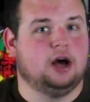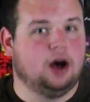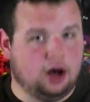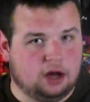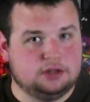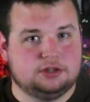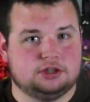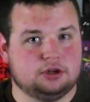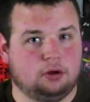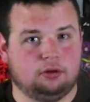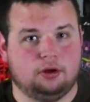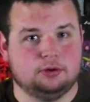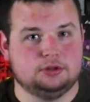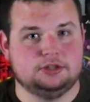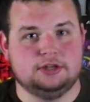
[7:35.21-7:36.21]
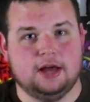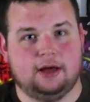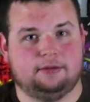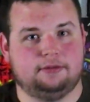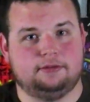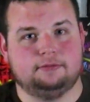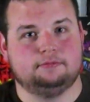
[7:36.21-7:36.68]
Han Solo's
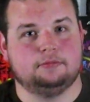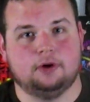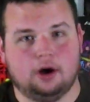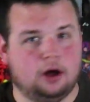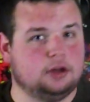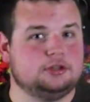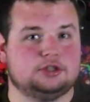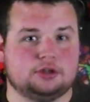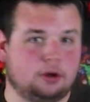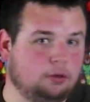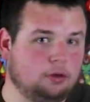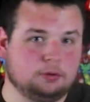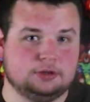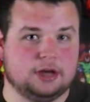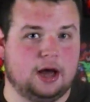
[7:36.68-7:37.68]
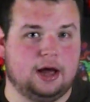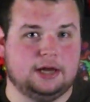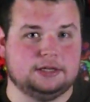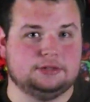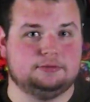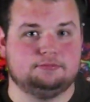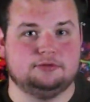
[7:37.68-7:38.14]
death. Han Solo
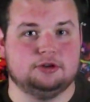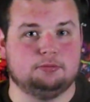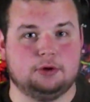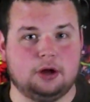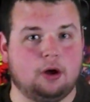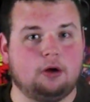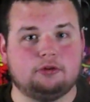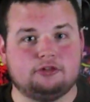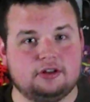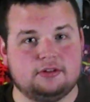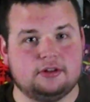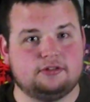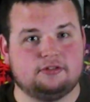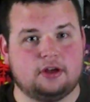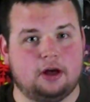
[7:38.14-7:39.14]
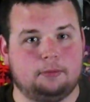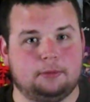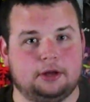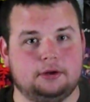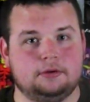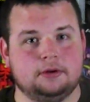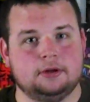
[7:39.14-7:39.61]
dies. Did we all see this
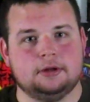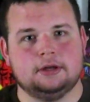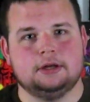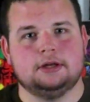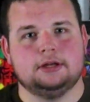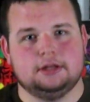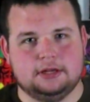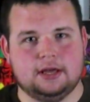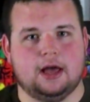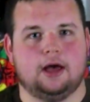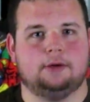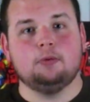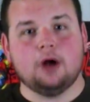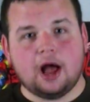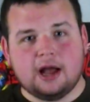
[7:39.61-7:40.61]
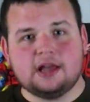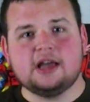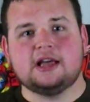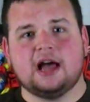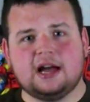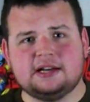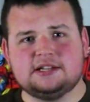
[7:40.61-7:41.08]
coming? Yeah, I could
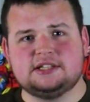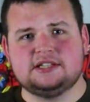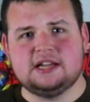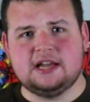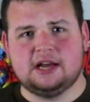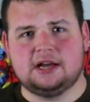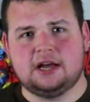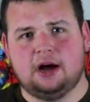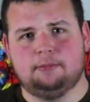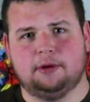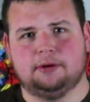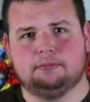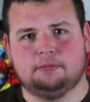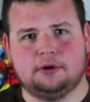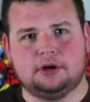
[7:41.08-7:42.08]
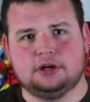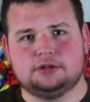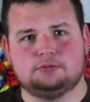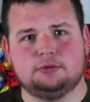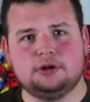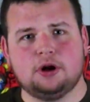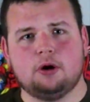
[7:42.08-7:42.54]
kind of see it coming, because
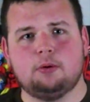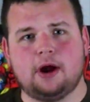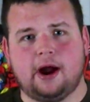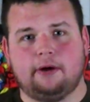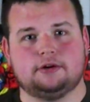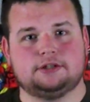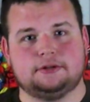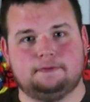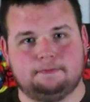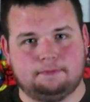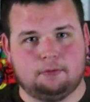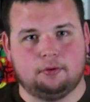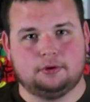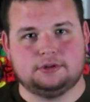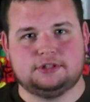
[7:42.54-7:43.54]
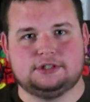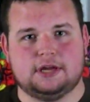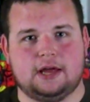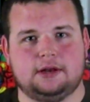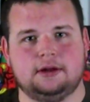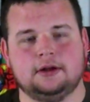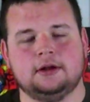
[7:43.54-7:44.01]
we know Harrison Ford
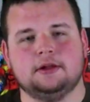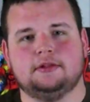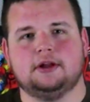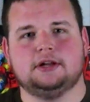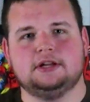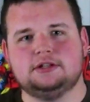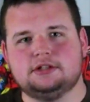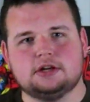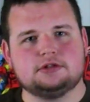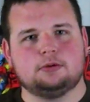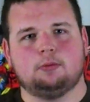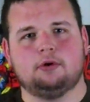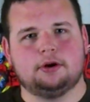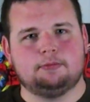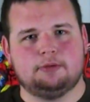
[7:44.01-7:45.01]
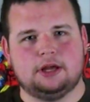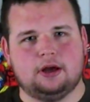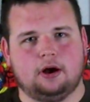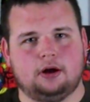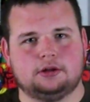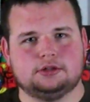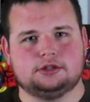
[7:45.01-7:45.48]
said that he doesn't want to be
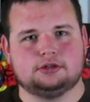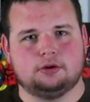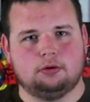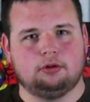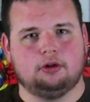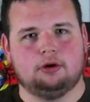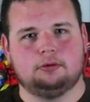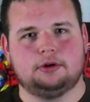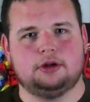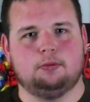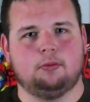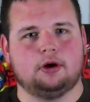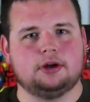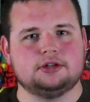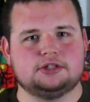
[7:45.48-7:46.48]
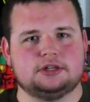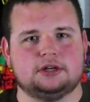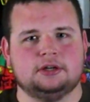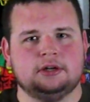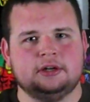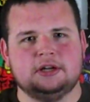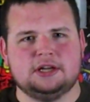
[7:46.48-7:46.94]
Han Solo. He wanted to
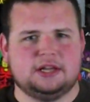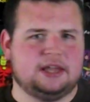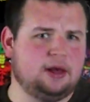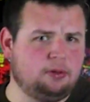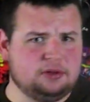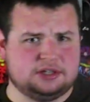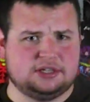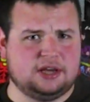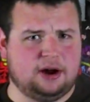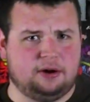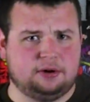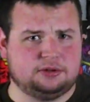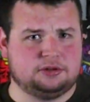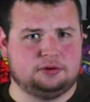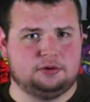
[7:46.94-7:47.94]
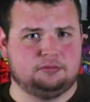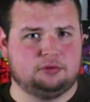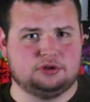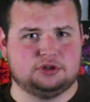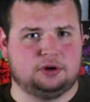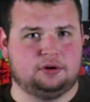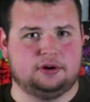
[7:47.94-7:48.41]
kill his character in
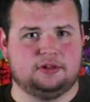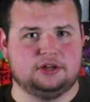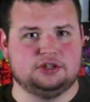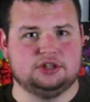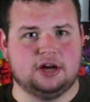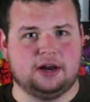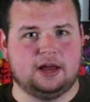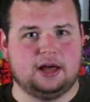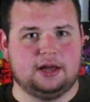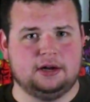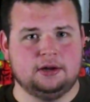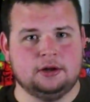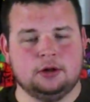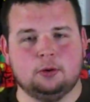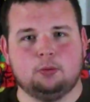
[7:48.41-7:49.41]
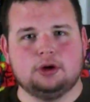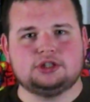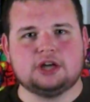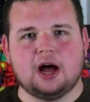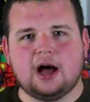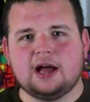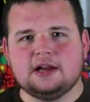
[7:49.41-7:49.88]
Return of the Jedi, which
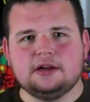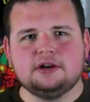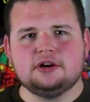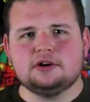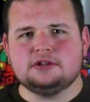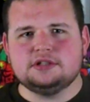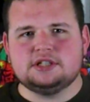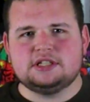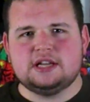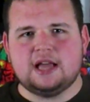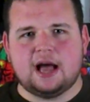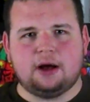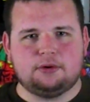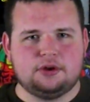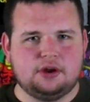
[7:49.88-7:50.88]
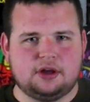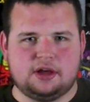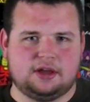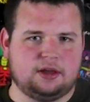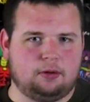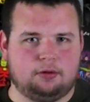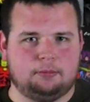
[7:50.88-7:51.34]
I couldn't see how you could
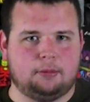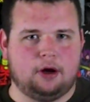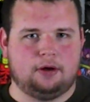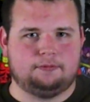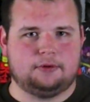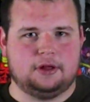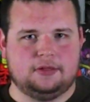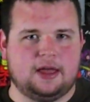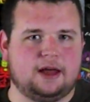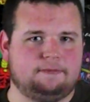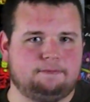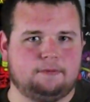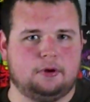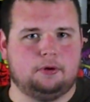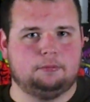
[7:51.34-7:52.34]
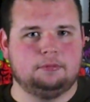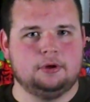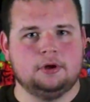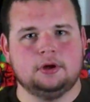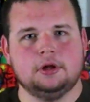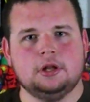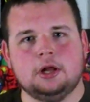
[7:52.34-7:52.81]
kill him off in that film.
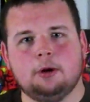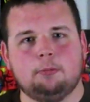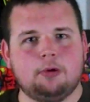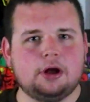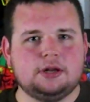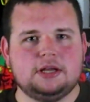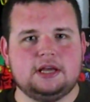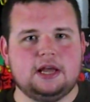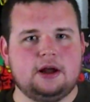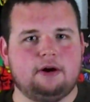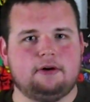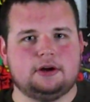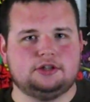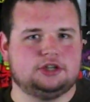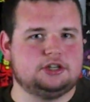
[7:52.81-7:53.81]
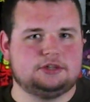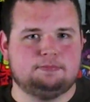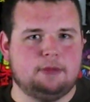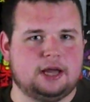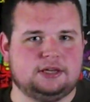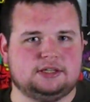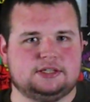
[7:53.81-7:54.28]
But here it just
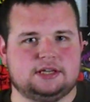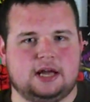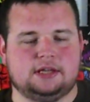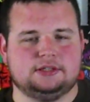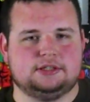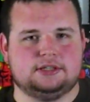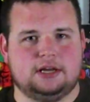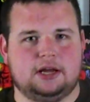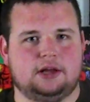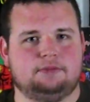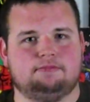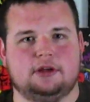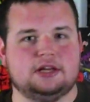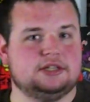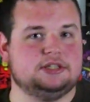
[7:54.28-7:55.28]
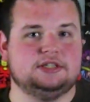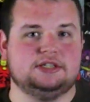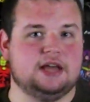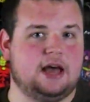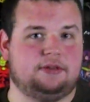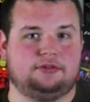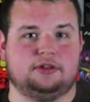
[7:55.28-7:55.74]
makes sense, and his
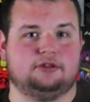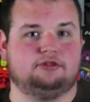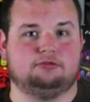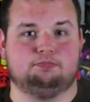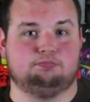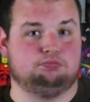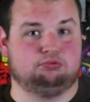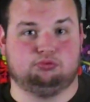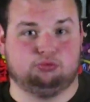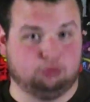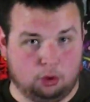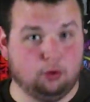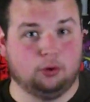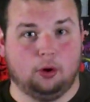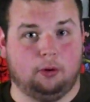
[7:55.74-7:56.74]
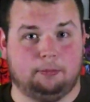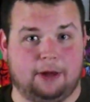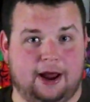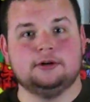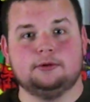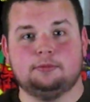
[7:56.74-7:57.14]
death is brutal, man.